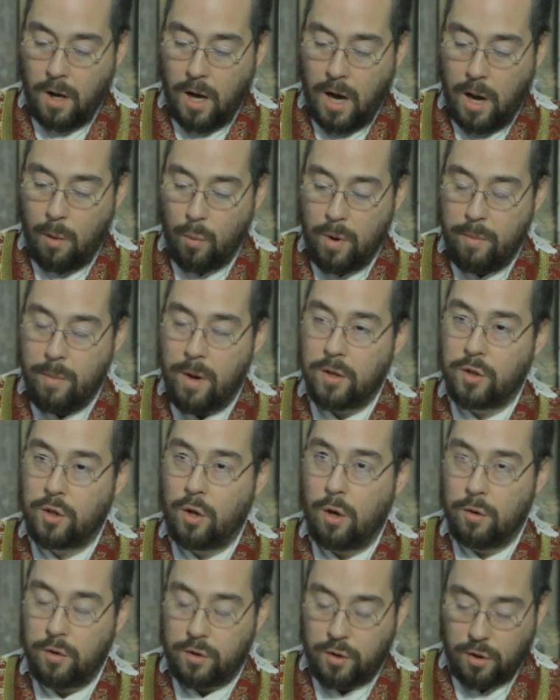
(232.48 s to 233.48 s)
And we must
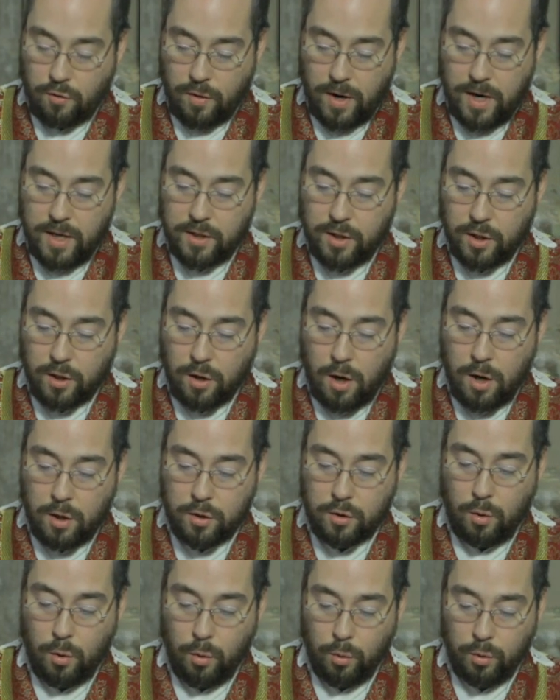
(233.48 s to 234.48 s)
consecrate to
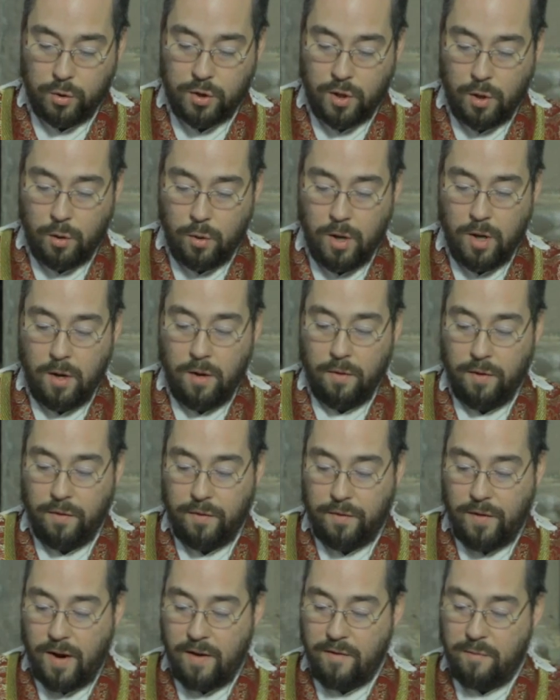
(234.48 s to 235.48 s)
God also the
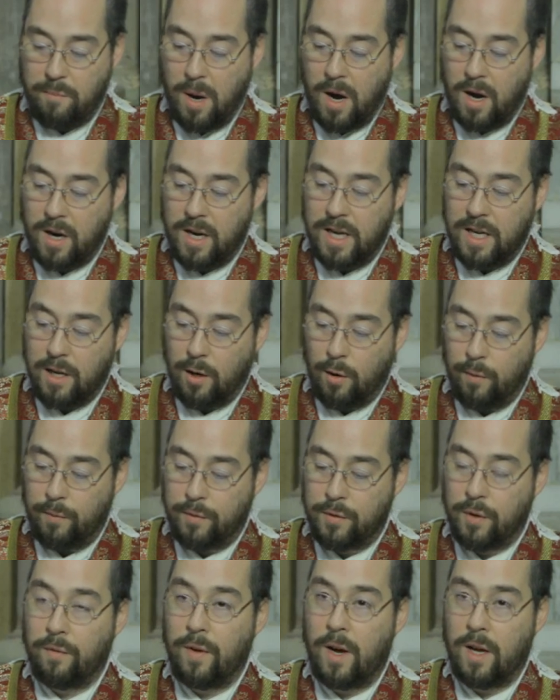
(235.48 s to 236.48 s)
five barley
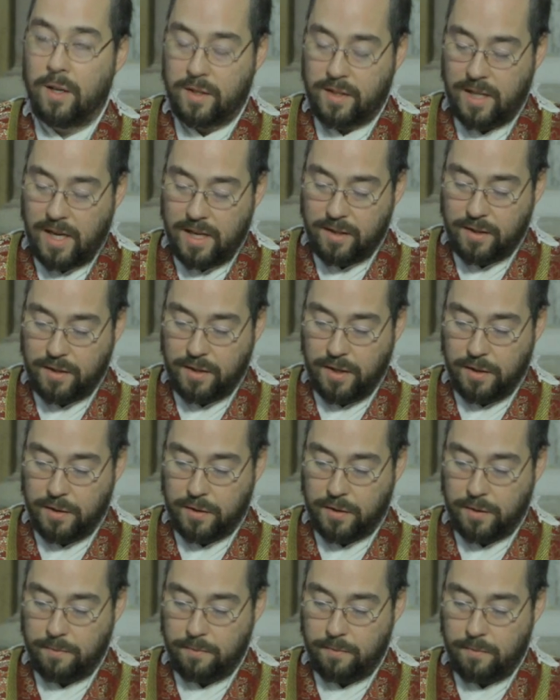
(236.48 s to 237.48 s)
loaves of our
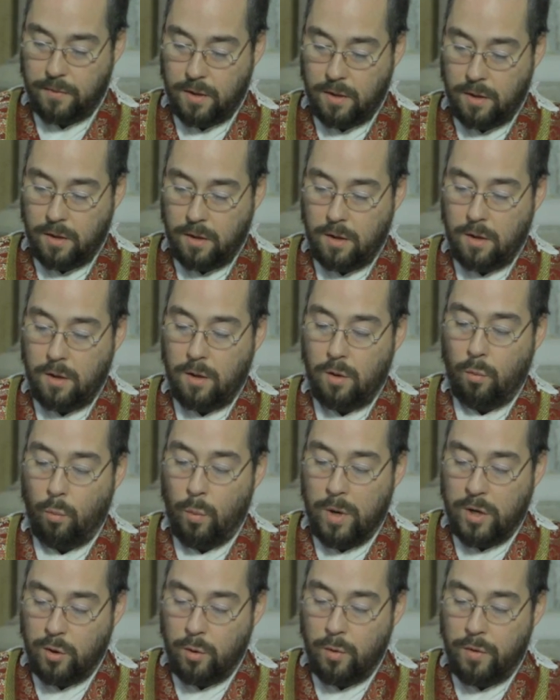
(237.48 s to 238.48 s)
senses.
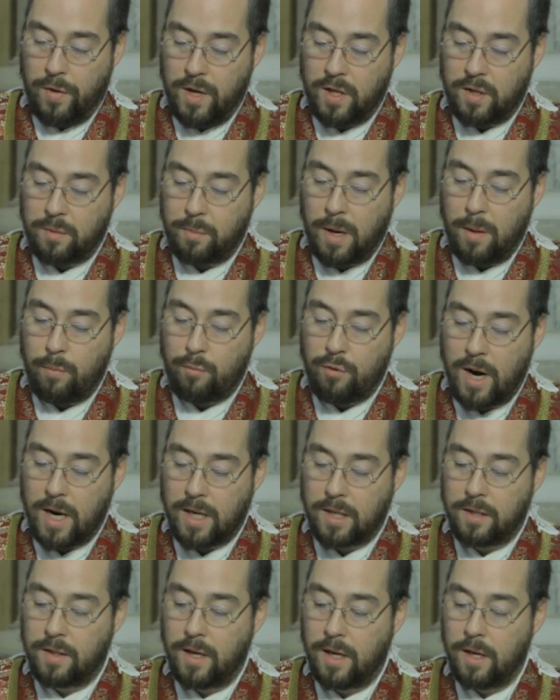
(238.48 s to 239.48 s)
We do this by
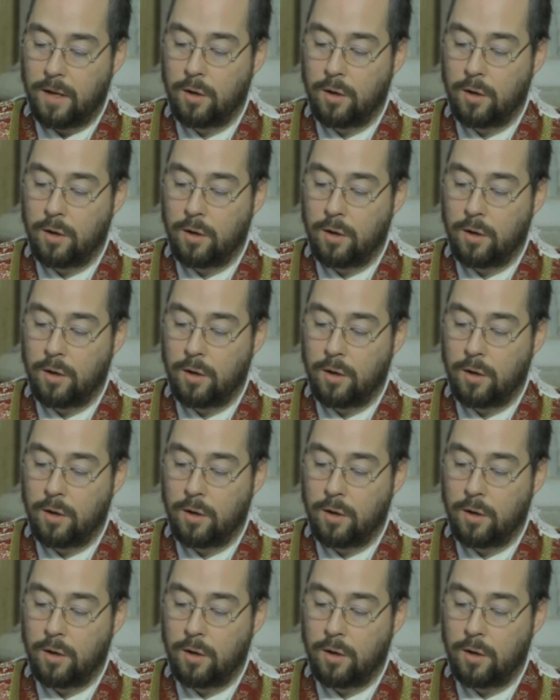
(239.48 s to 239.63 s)
practicing